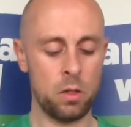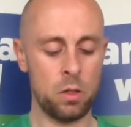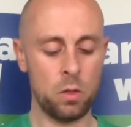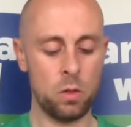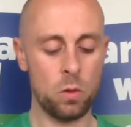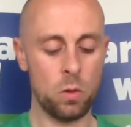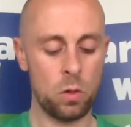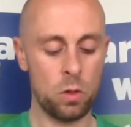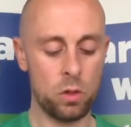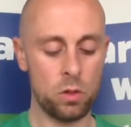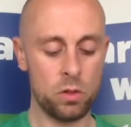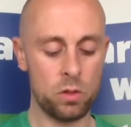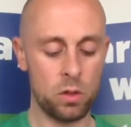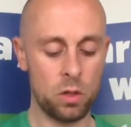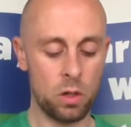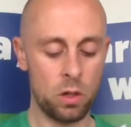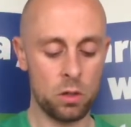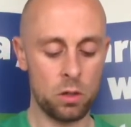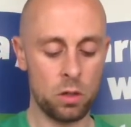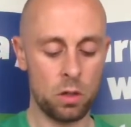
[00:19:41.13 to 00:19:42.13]
You could
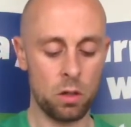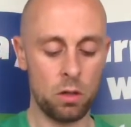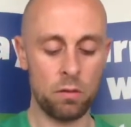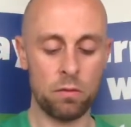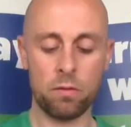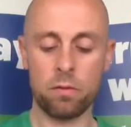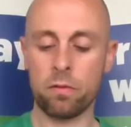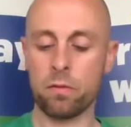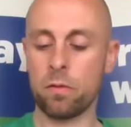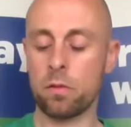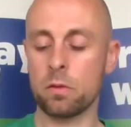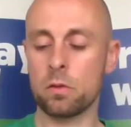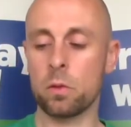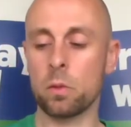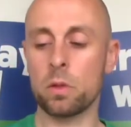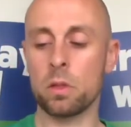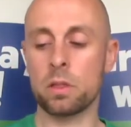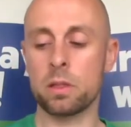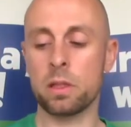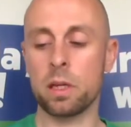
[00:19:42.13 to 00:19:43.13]
start off
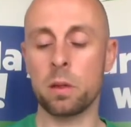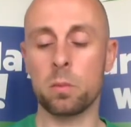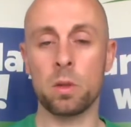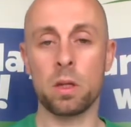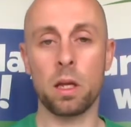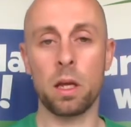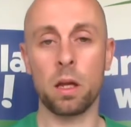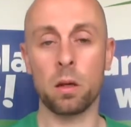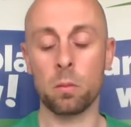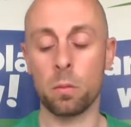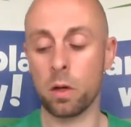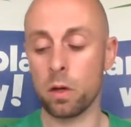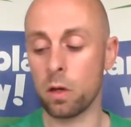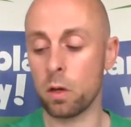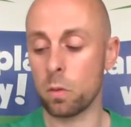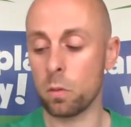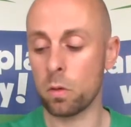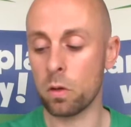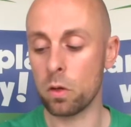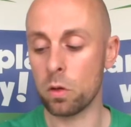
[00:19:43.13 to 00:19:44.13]
doing the same again by
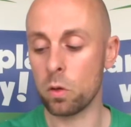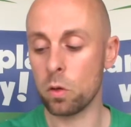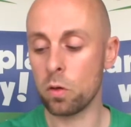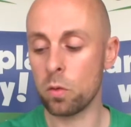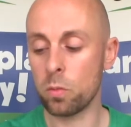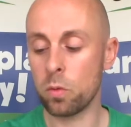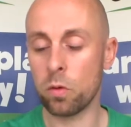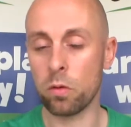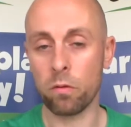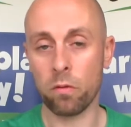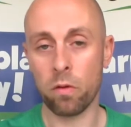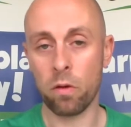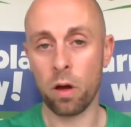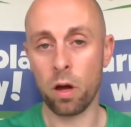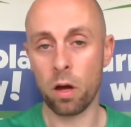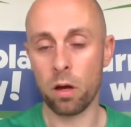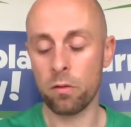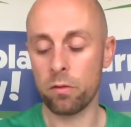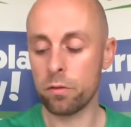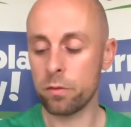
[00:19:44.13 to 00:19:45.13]
going with a
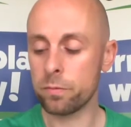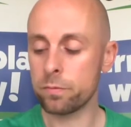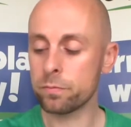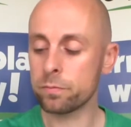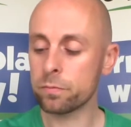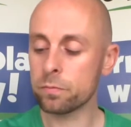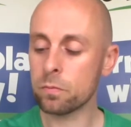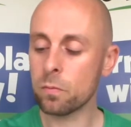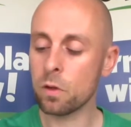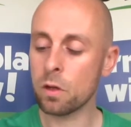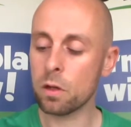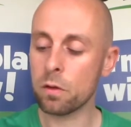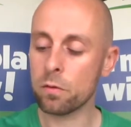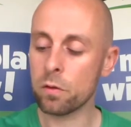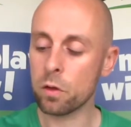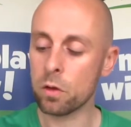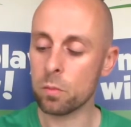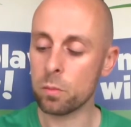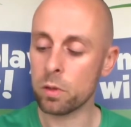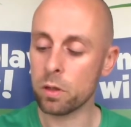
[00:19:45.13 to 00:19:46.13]
0.5 if
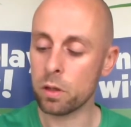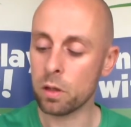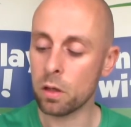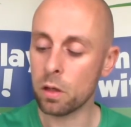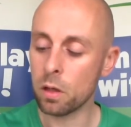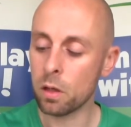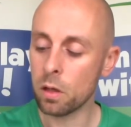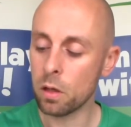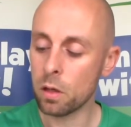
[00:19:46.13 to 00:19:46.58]
you're going to be,